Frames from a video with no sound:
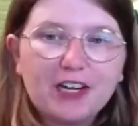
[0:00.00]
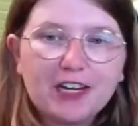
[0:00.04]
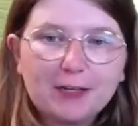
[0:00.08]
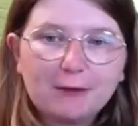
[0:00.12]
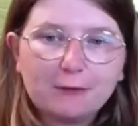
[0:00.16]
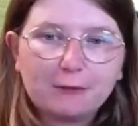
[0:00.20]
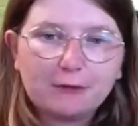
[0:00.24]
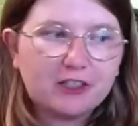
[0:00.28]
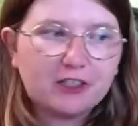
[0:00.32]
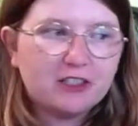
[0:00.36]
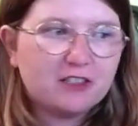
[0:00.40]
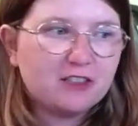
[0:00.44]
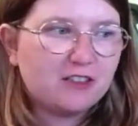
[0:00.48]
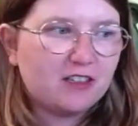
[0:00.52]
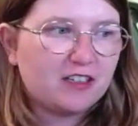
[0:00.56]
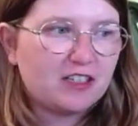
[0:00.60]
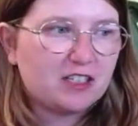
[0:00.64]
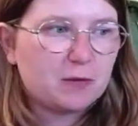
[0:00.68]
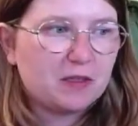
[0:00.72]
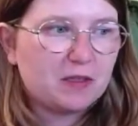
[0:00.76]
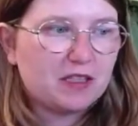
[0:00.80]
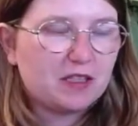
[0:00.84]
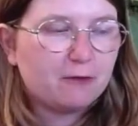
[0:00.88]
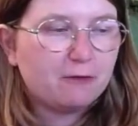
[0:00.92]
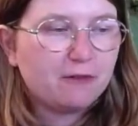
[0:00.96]
frustrates
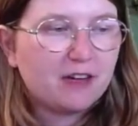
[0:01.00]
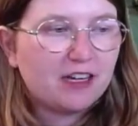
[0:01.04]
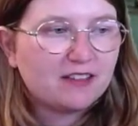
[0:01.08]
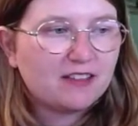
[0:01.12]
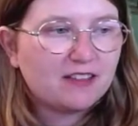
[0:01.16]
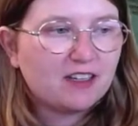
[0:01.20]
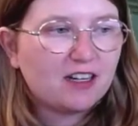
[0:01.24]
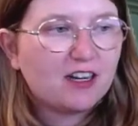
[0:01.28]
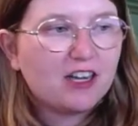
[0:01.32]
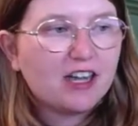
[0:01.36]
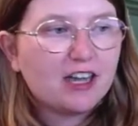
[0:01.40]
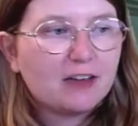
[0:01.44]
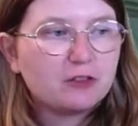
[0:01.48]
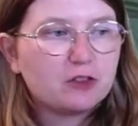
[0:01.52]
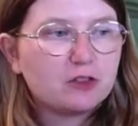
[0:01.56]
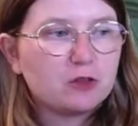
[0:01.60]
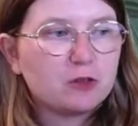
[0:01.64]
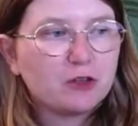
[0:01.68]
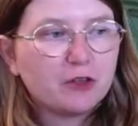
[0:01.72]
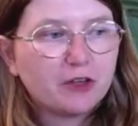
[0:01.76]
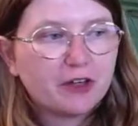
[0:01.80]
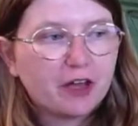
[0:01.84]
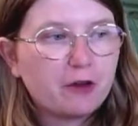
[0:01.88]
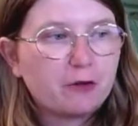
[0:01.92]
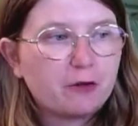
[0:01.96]
me. The fact that I have to
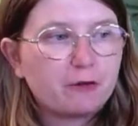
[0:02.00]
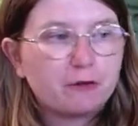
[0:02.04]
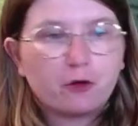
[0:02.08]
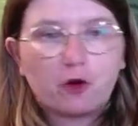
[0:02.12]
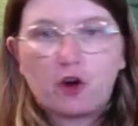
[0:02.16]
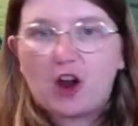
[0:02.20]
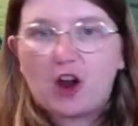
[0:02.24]
look out for